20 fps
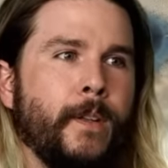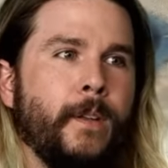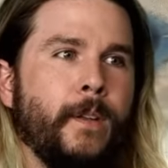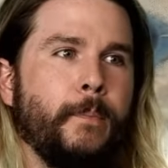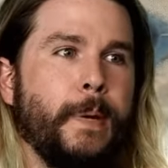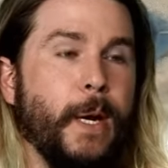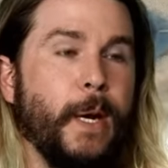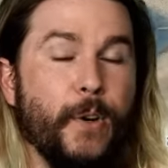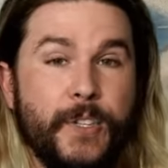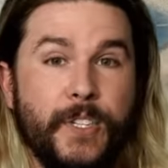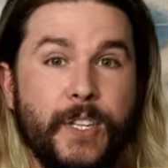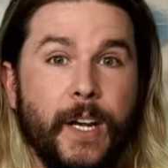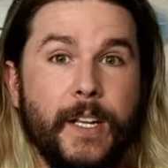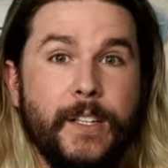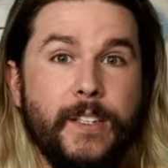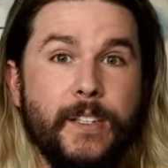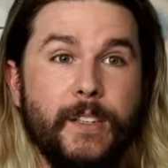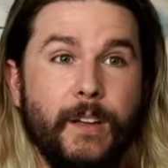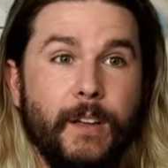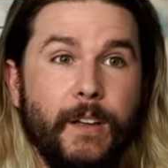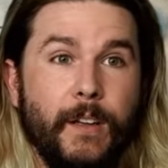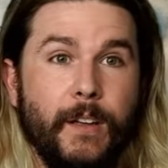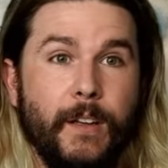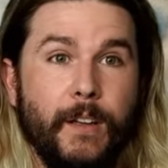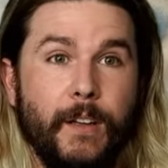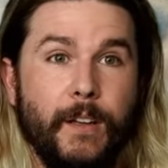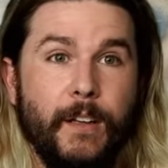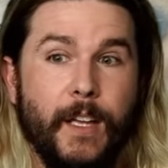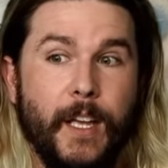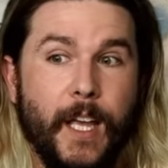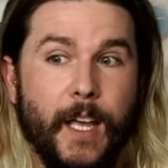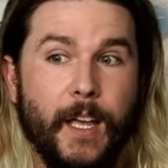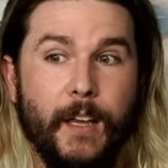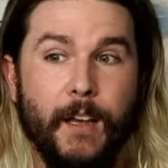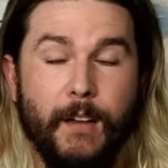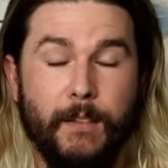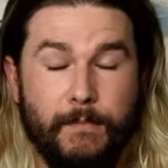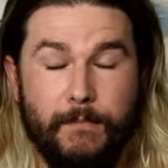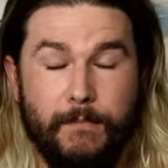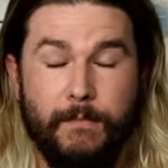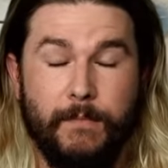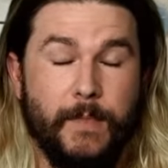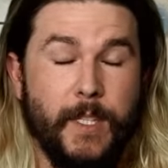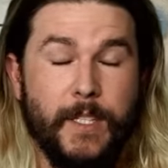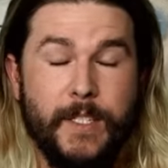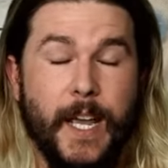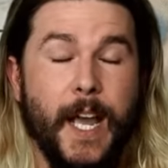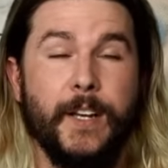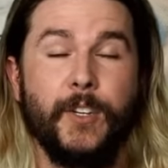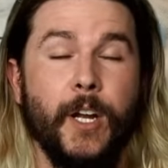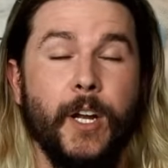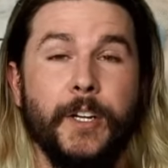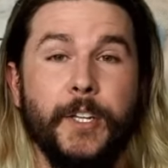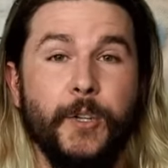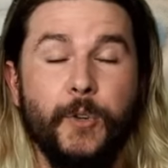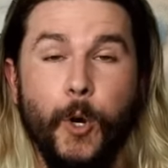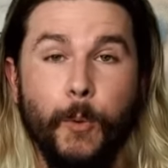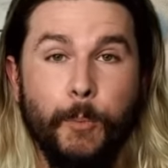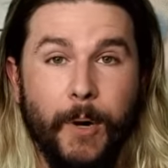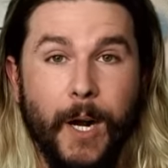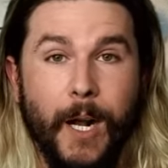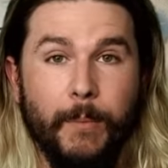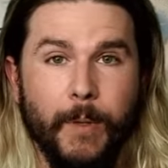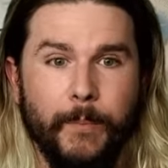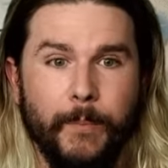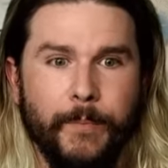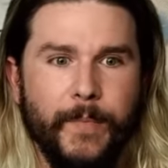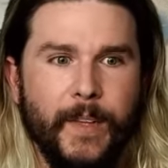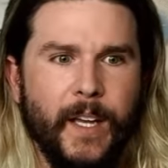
parasites attach onto you no problem.